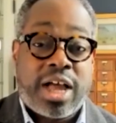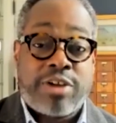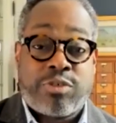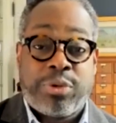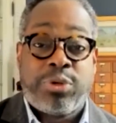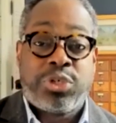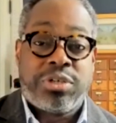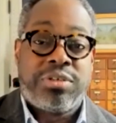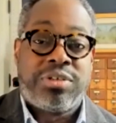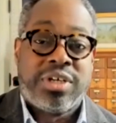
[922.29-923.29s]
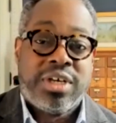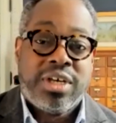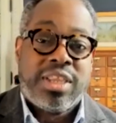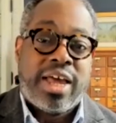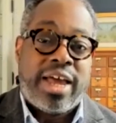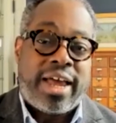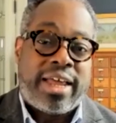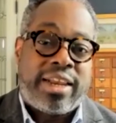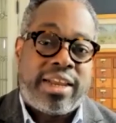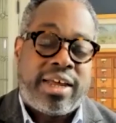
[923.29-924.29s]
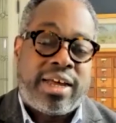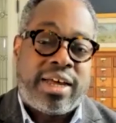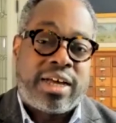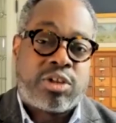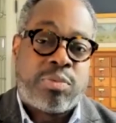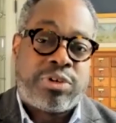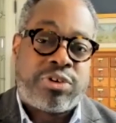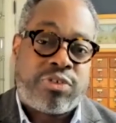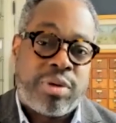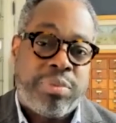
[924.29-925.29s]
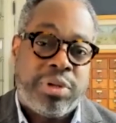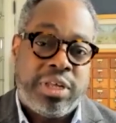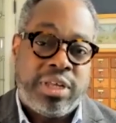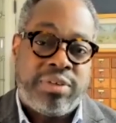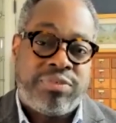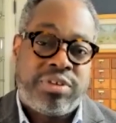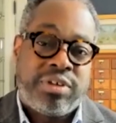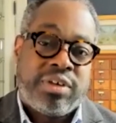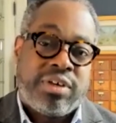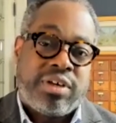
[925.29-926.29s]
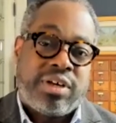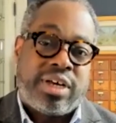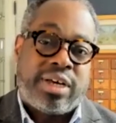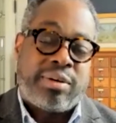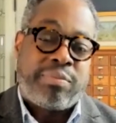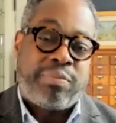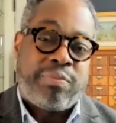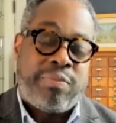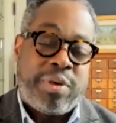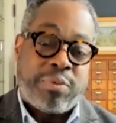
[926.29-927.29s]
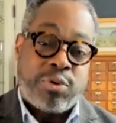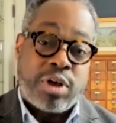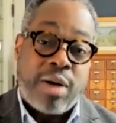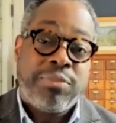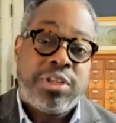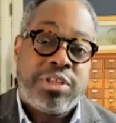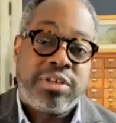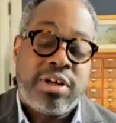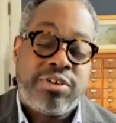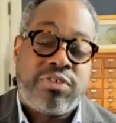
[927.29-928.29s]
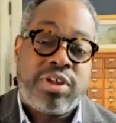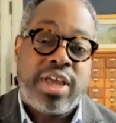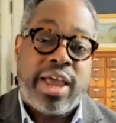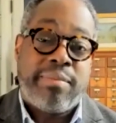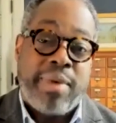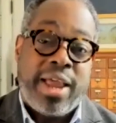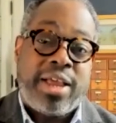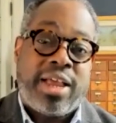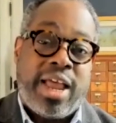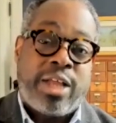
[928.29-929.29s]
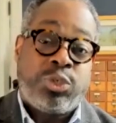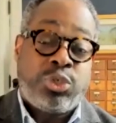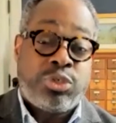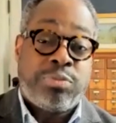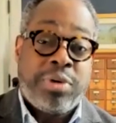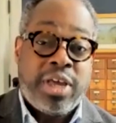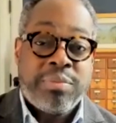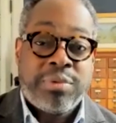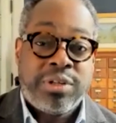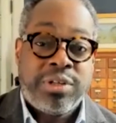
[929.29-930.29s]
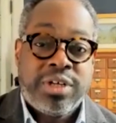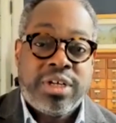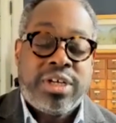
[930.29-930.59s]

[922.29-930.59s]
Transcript: contributions that Global Detroit believes people who come to this country can make and should be able